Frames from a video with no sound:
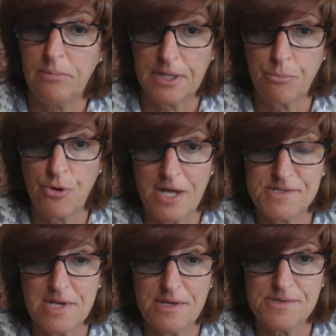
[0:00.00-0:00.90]
public
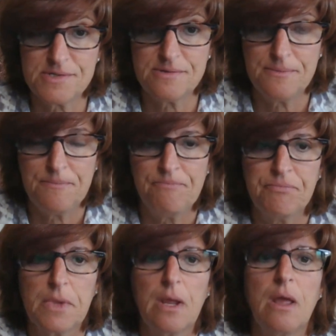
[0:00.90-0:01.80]
process,
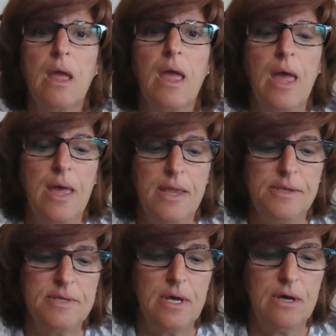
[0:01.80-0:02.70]

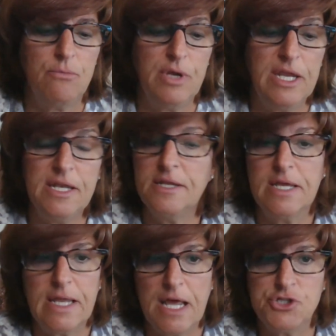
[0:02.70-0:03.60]
and we needed
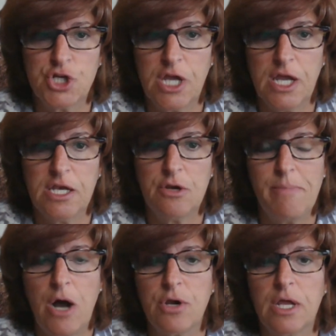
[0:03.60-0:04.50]
to get educated
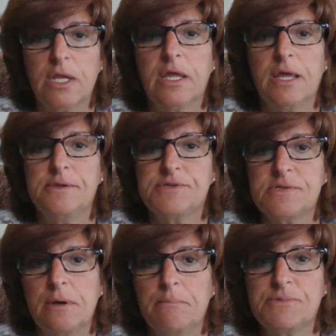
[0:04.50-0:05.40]
about it, get
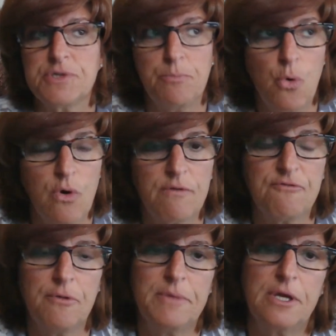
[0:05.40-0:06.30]
some support
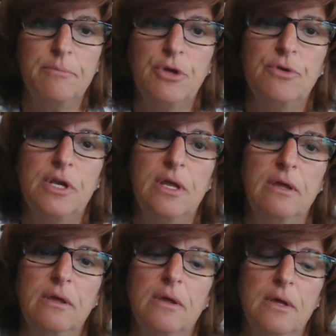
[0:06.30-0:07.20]
from the
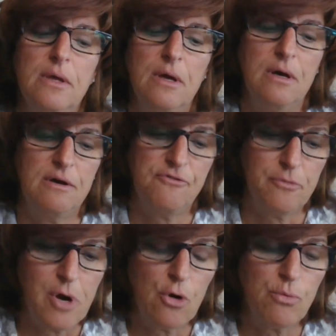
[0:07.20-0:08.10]
community,
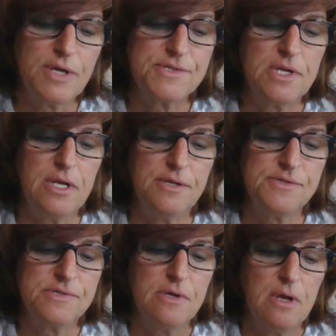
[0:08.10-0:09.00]
from our
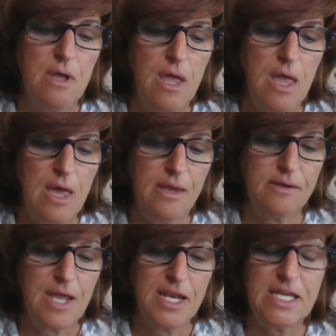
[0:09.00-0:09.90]
residents,
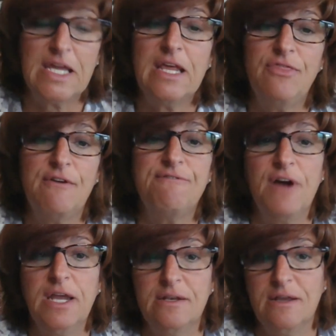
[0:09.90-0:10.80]
and kind of get in the
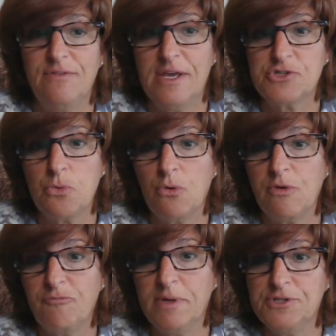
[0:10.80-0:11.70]
fight, and that's what
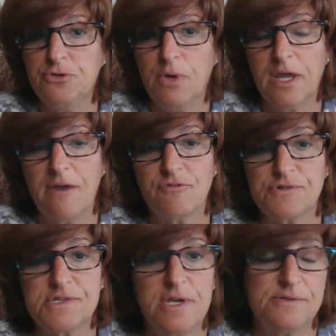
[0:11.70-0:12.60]
we've been doing
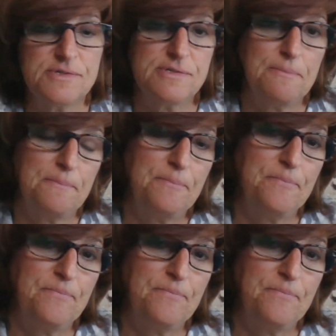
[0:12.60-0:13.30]
ever since.